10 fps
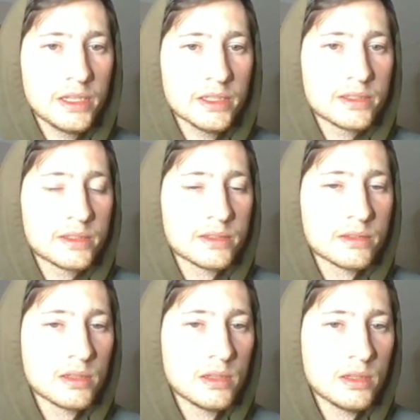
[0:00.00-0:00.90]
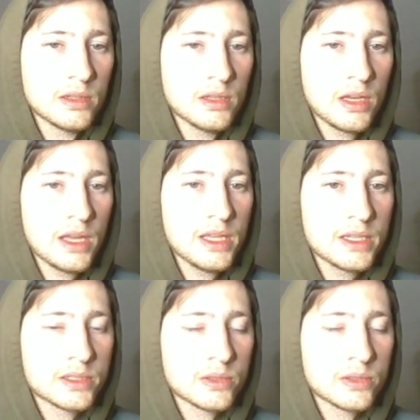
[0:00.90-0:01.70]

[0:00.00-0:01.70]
I think it's